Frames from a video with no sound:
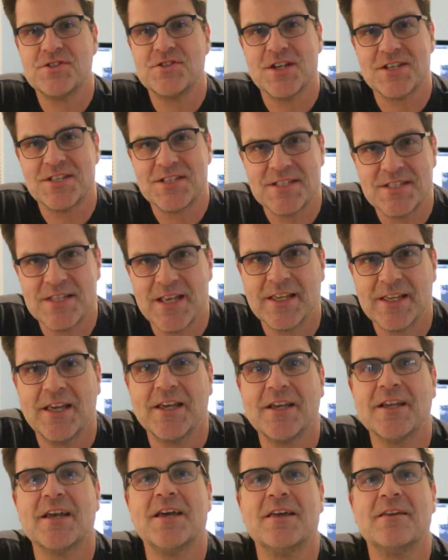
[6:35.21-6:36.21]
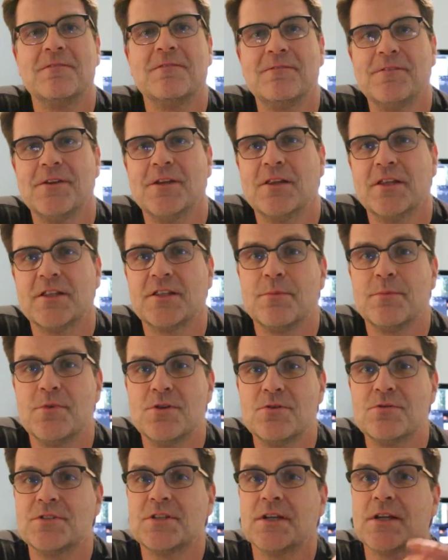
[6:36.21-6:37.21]
just singing and feeling the
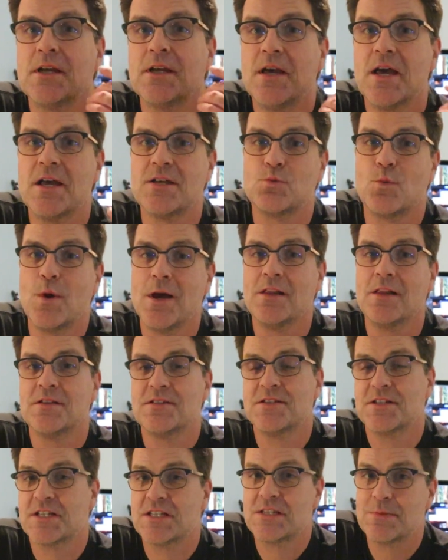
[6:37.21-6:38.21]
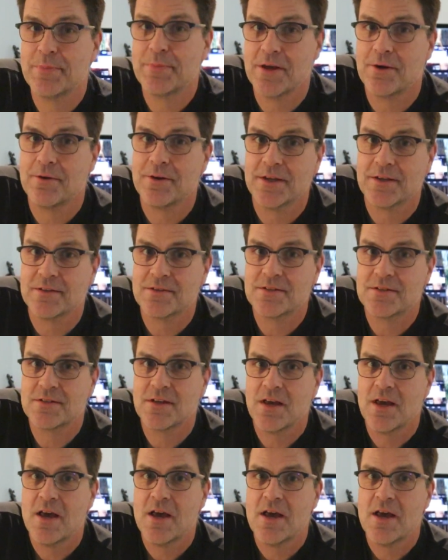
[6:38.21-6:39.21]
music as well as experience.